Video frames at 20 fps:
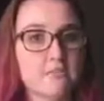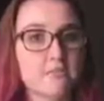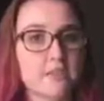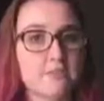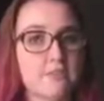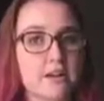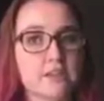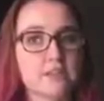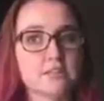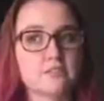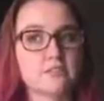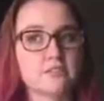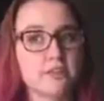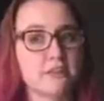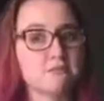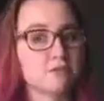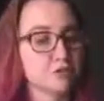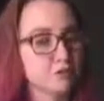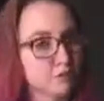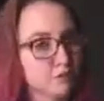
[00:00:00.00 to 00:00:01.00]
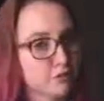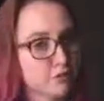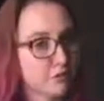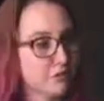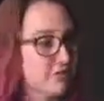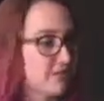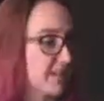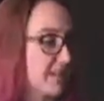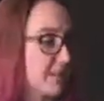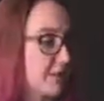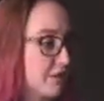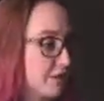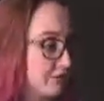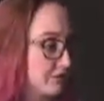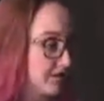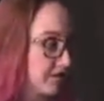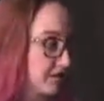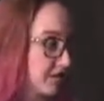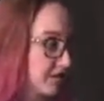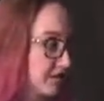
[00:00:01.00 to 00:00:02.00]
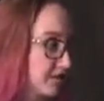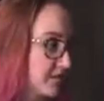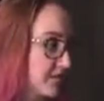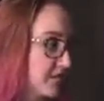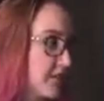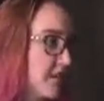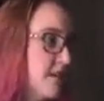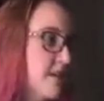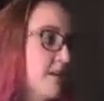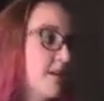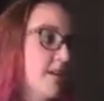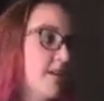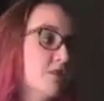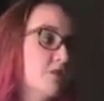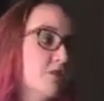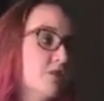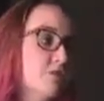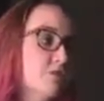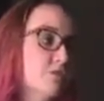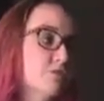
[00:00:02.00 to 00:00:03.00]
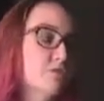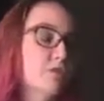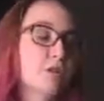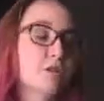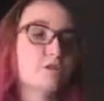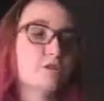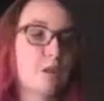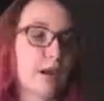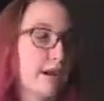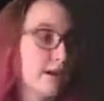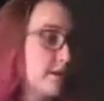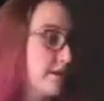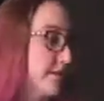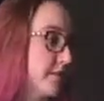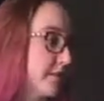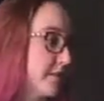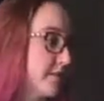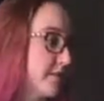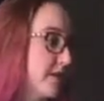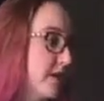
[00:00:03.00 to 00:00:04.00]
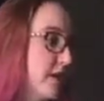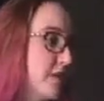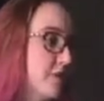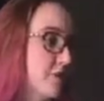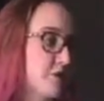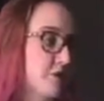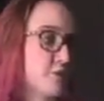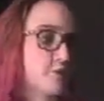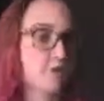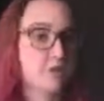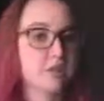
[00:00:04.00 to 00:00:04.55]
of effective language learners and users. And children will acquire this knowledge in